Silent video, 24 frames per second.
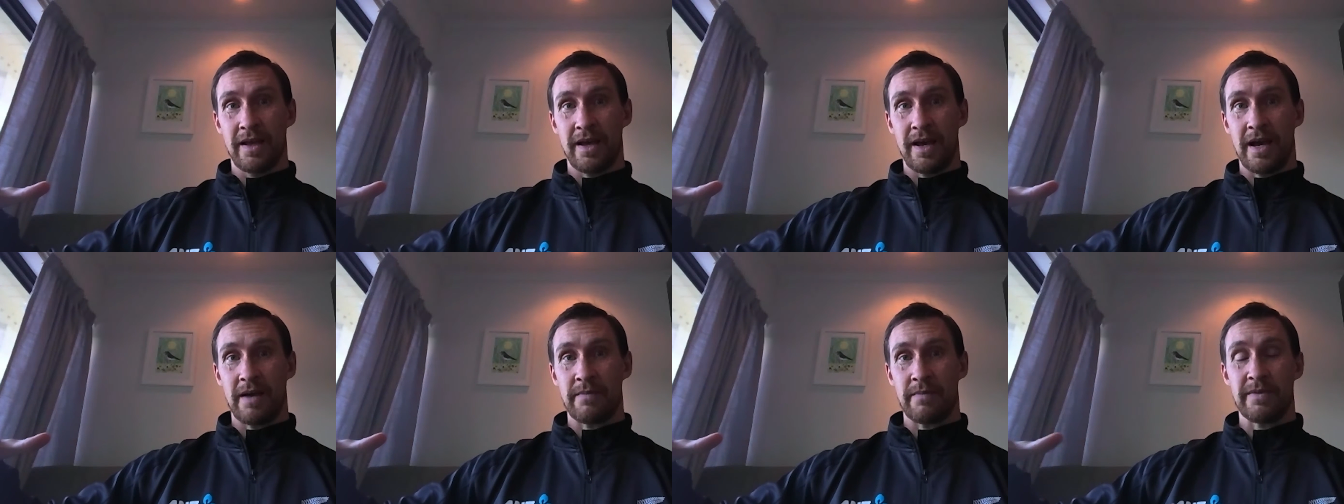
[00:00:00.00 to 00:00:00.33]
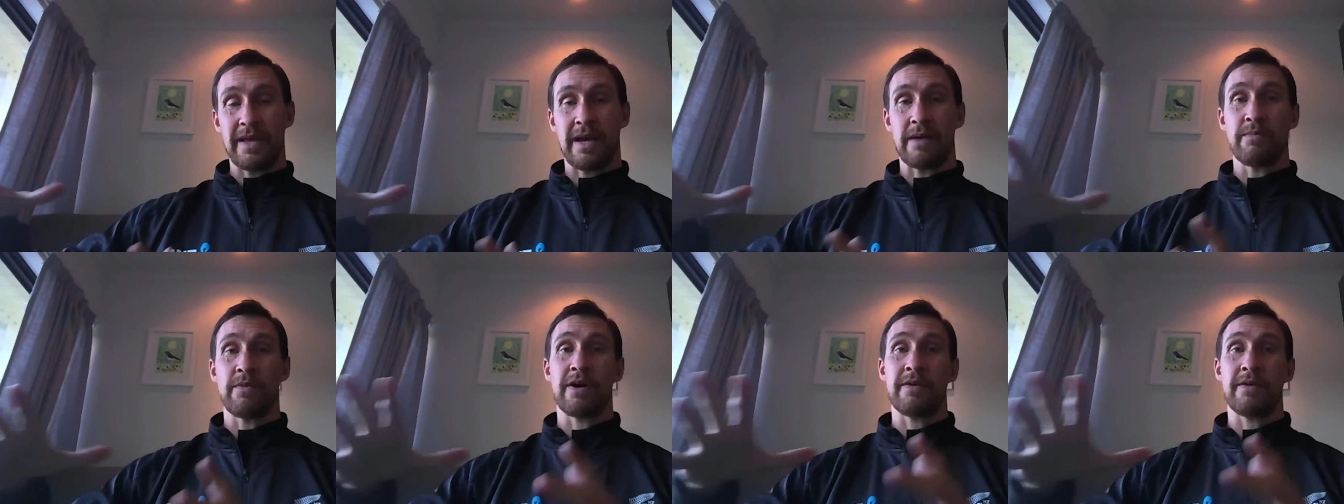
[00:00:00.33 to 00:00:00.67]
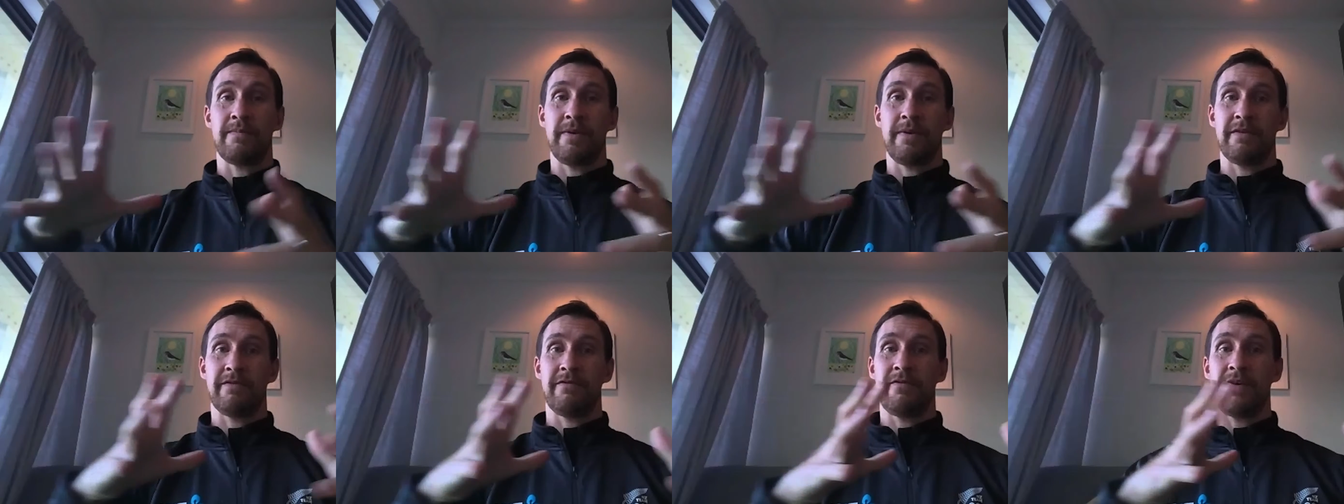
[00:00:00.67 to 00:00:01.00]
That
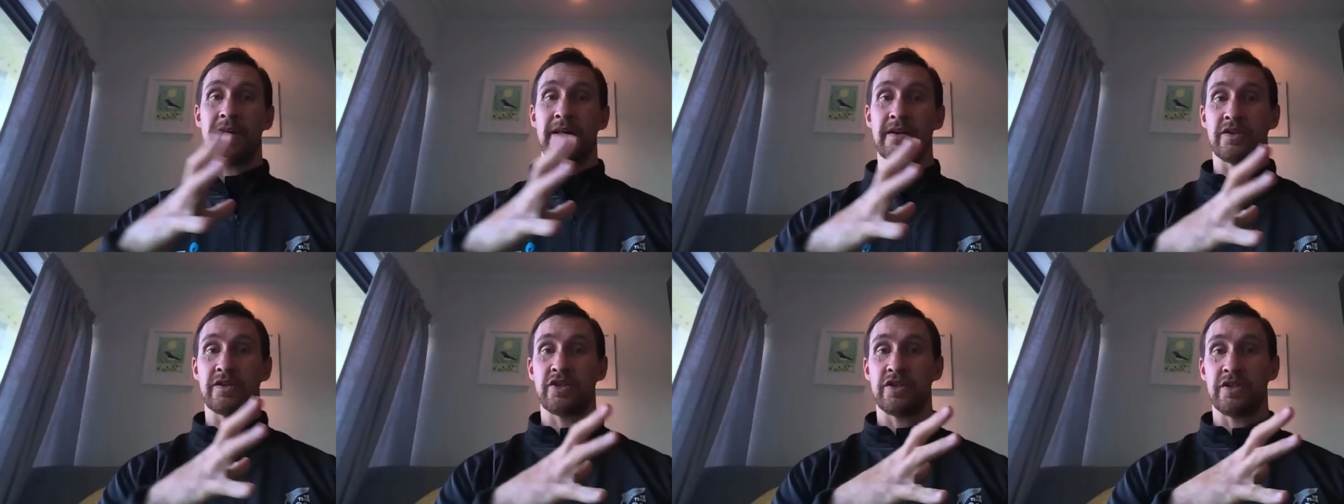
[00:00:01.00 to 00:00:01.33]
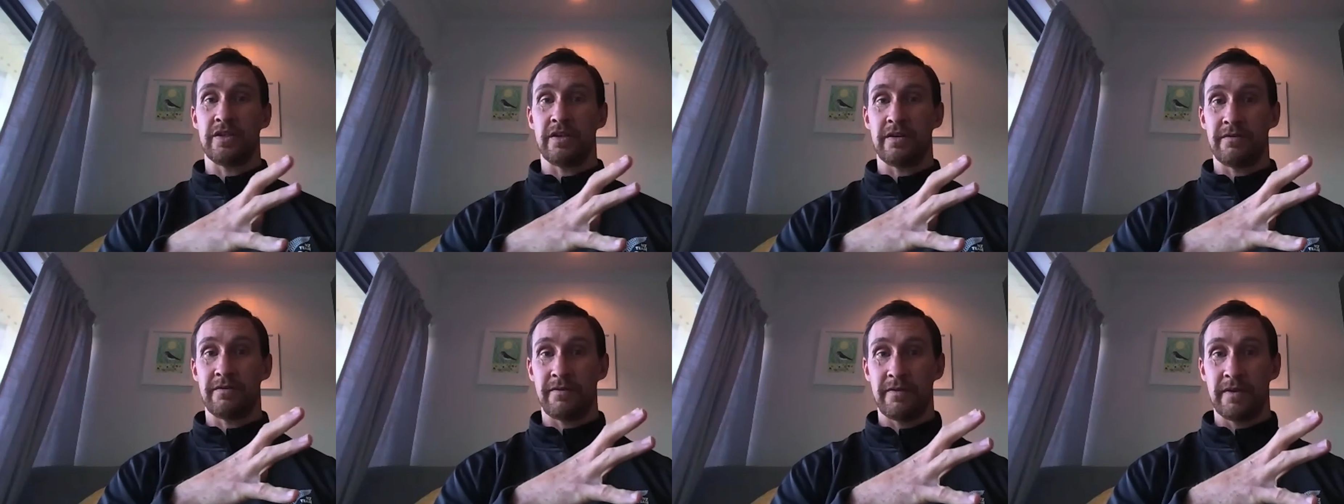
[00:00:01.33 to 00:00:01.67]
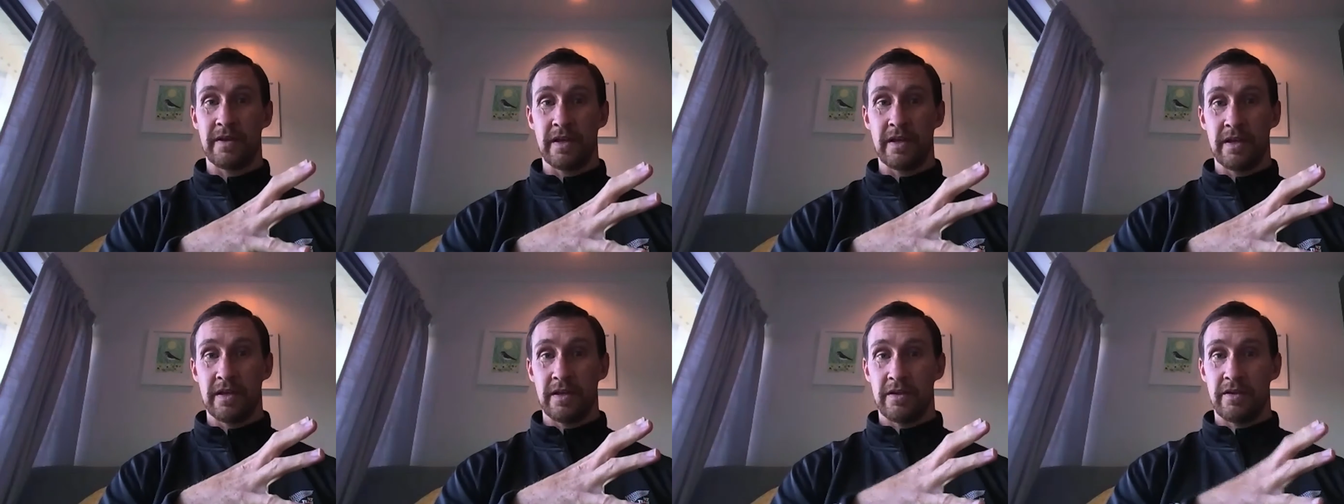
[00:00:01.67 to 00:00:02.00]
might be a function of,
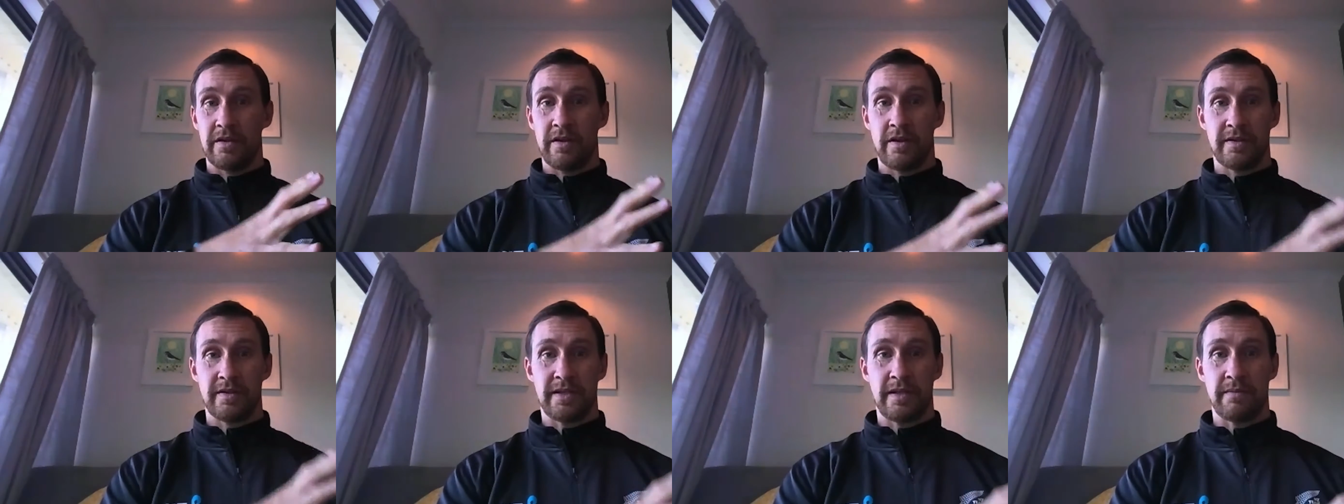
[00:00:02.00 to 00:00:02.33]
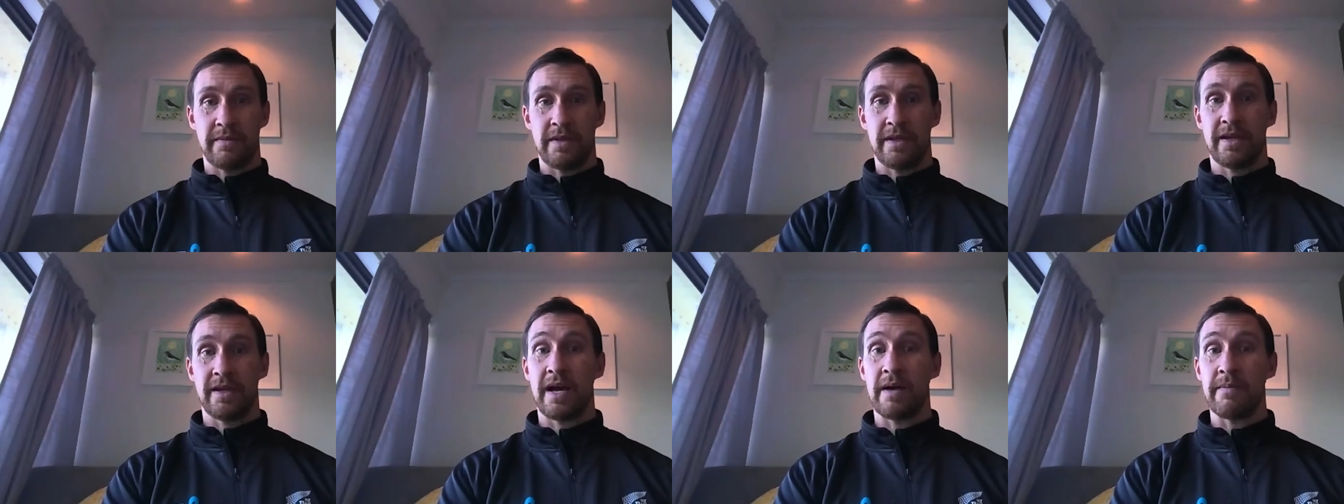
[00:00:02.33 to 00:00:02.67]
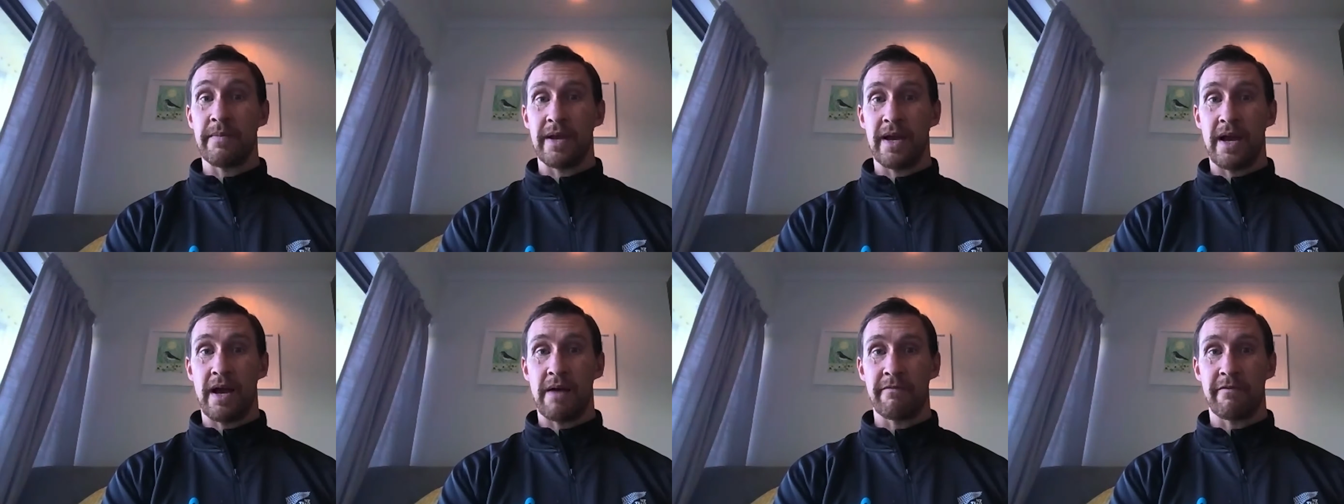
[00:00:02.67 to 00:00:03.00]
something
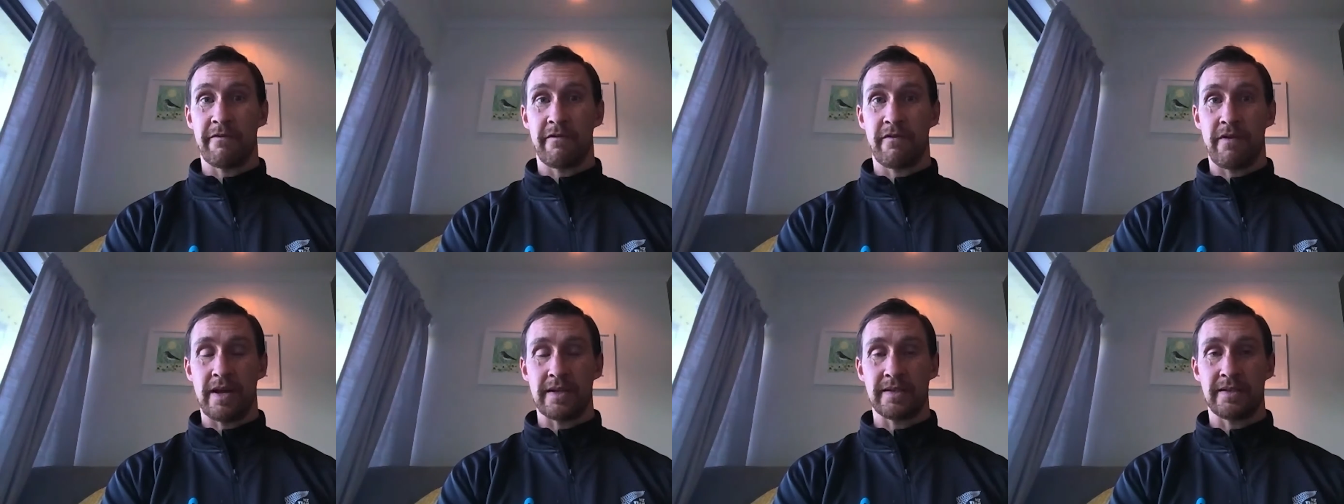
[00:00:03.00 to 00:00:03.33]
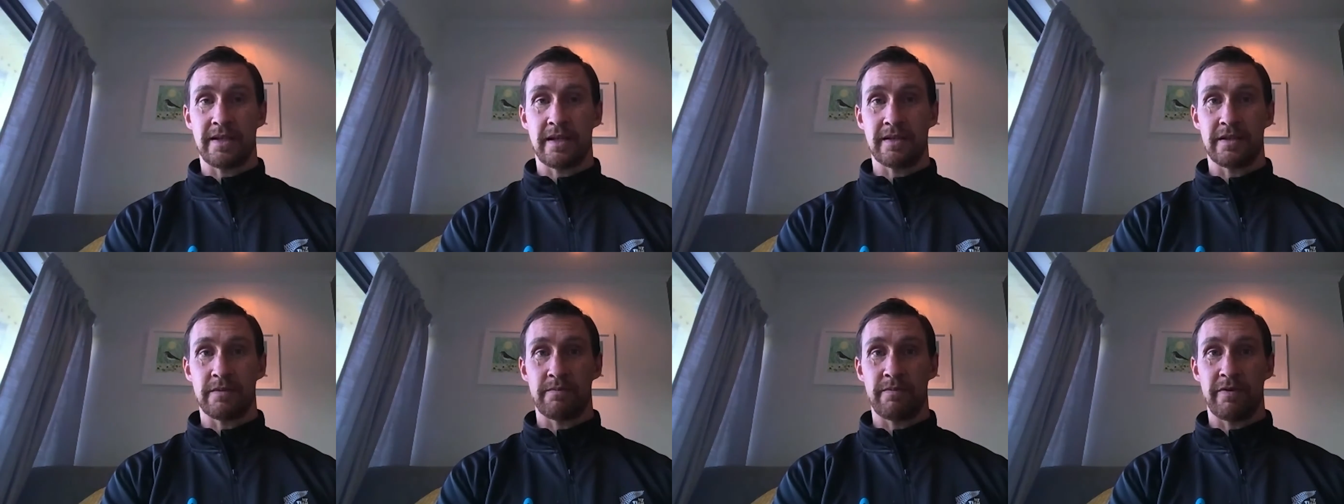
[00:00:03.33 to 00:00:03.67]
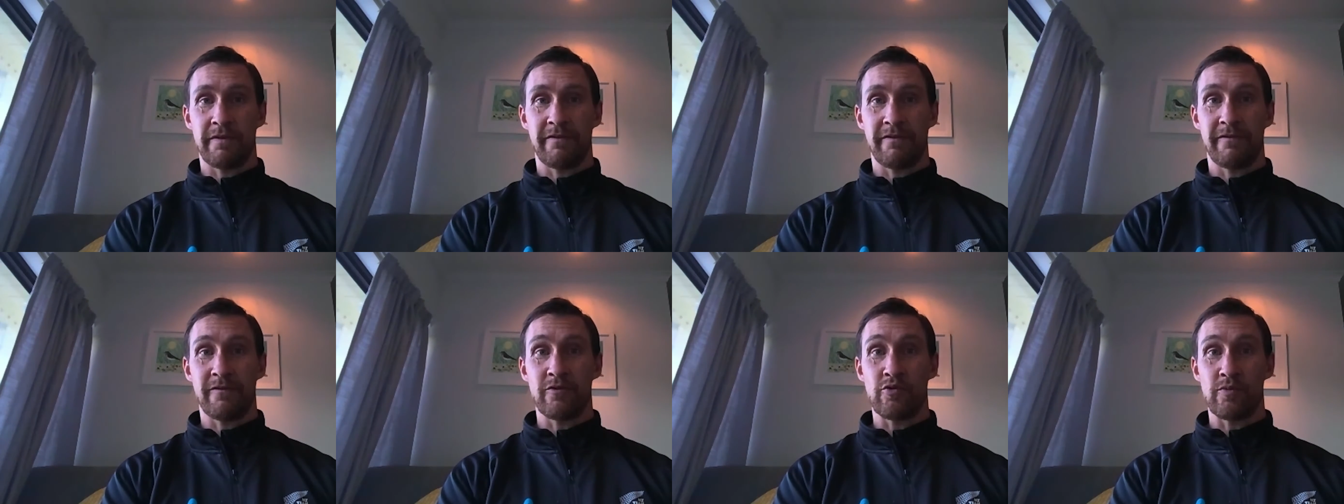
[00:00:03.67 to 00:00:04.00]
coming up for us under
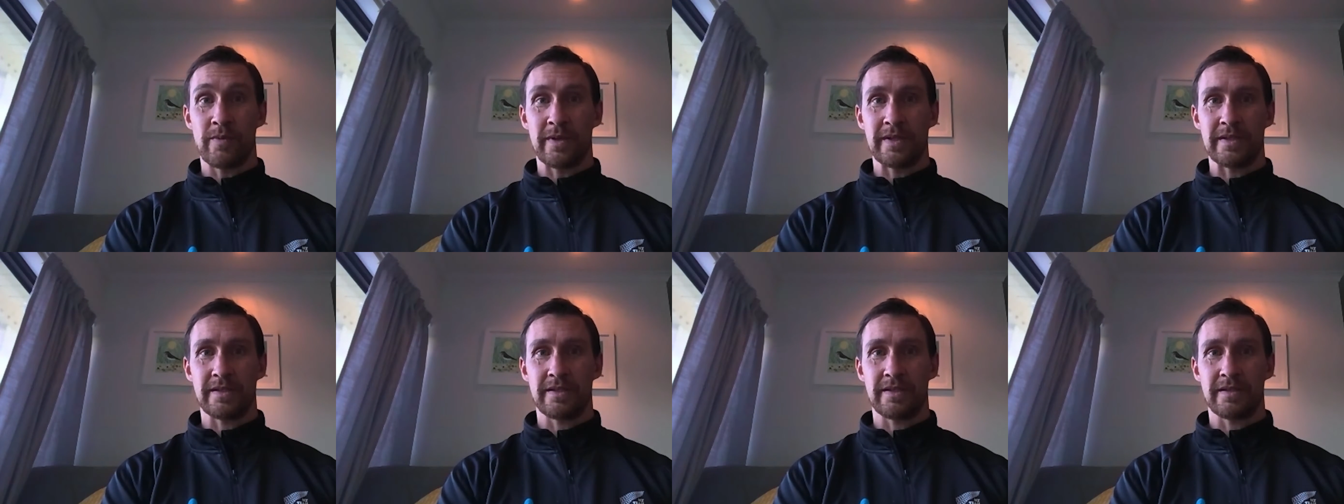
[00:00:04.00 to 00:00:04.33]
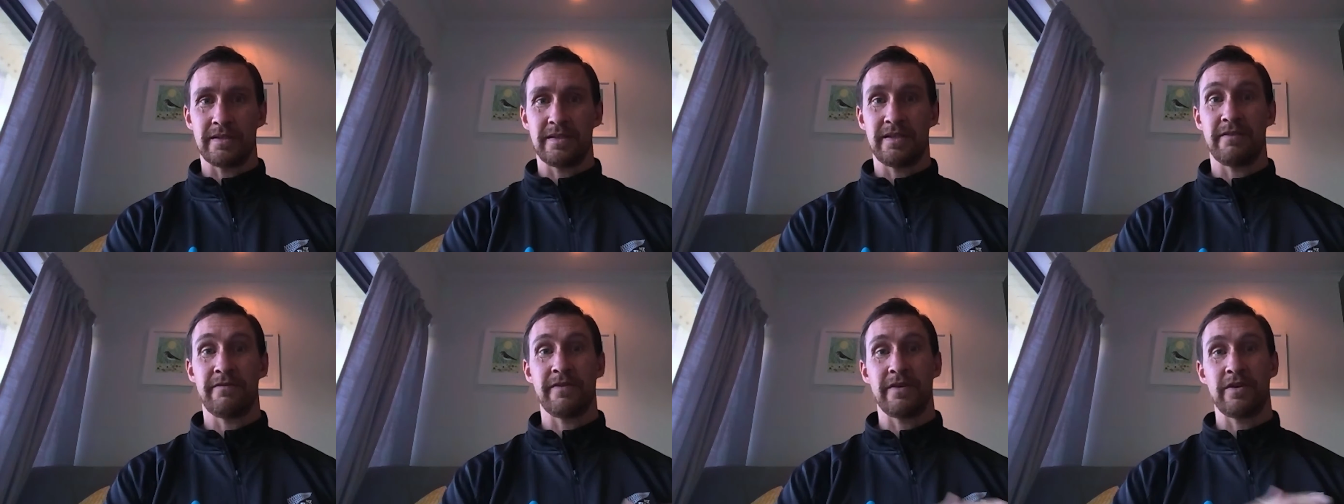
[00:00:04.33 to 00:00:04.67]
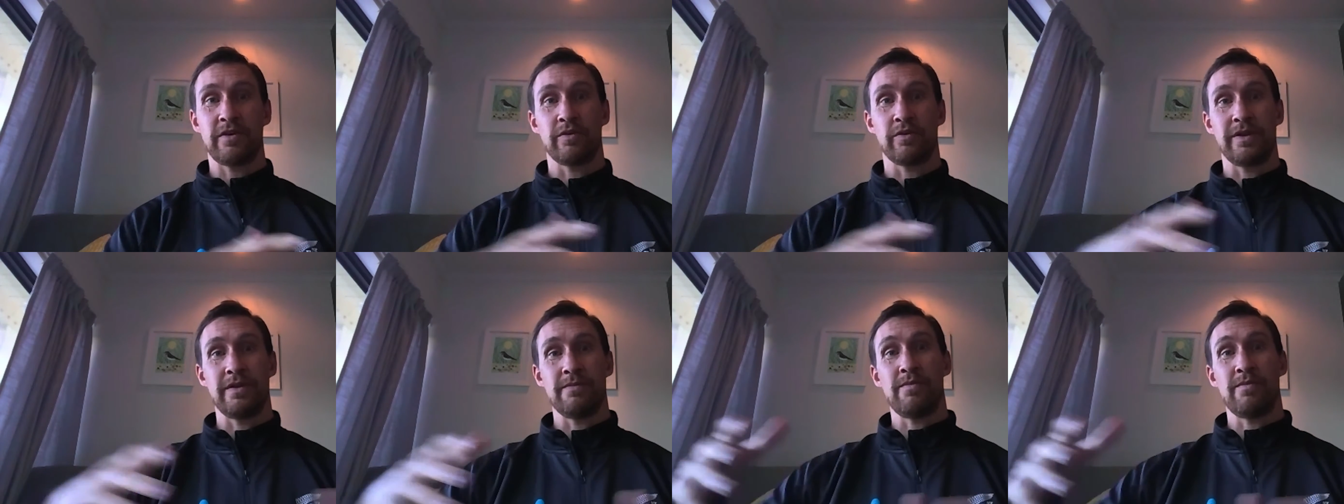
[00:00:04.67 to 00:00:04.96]
performance that's difficult.